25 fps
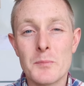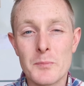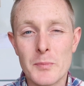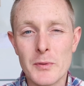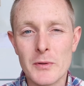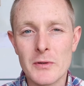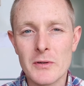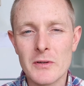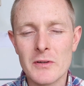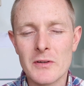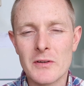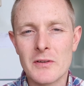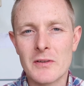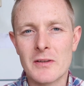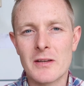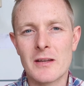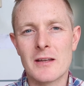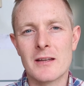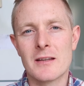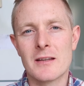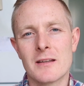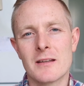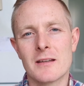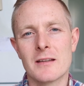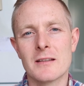But
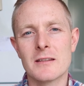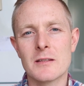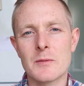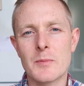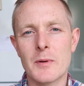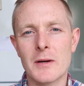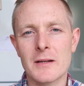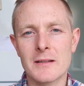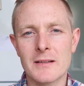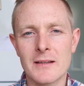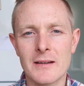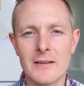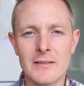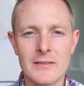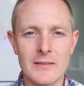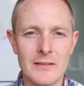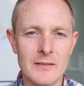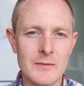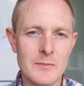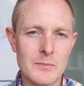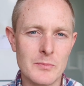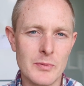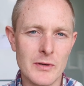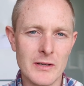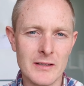in the podcast
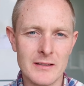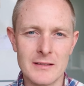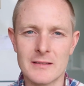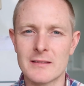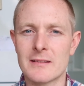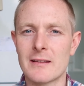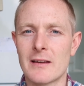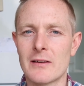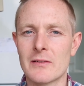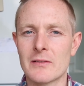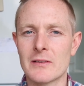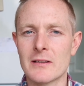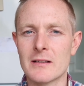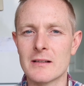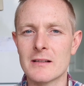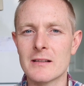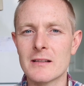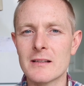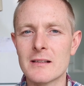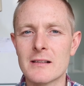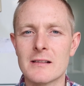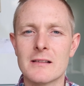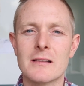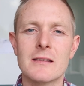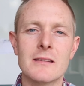I break it down a
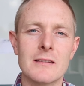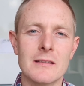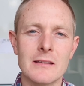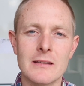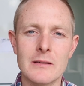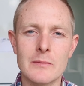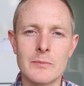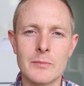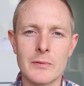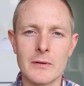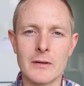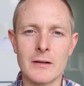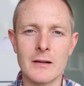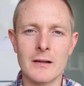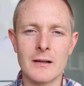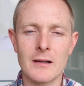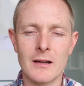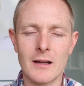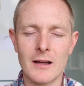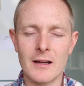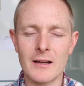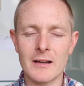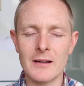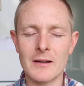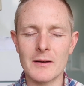little
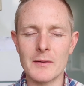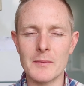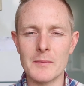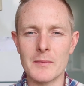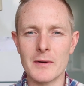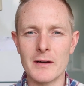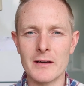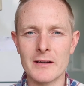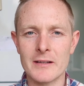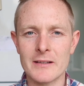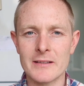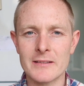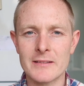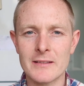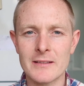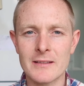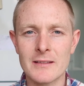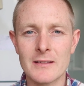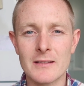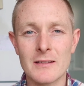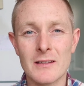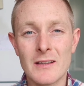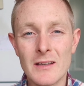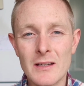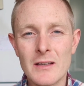deeper, and I
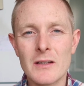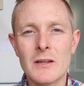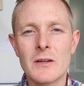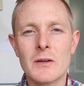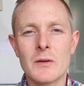think